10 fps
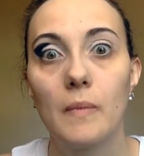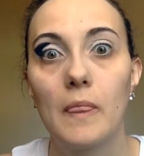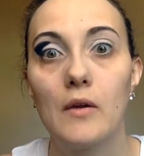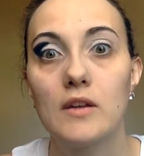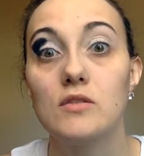
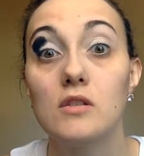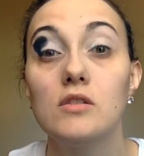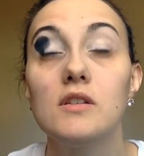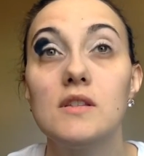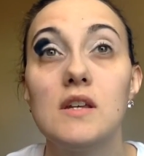Okay, so as you
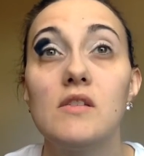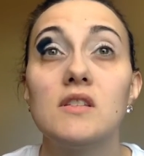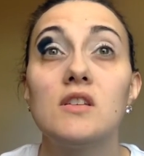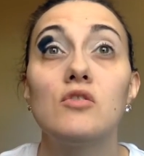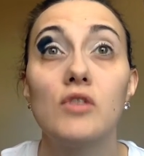can see,
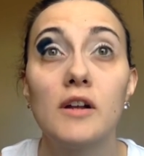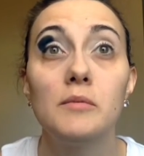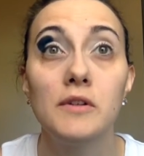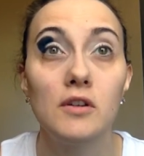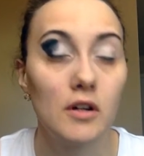that's
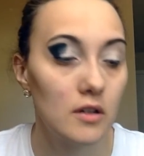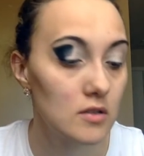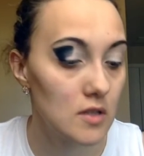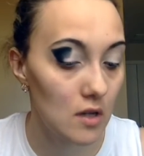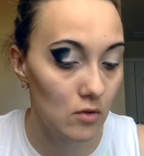incredibly dark.
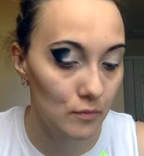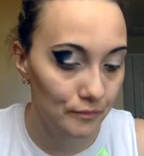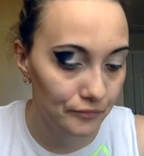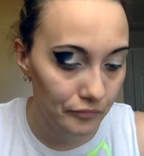So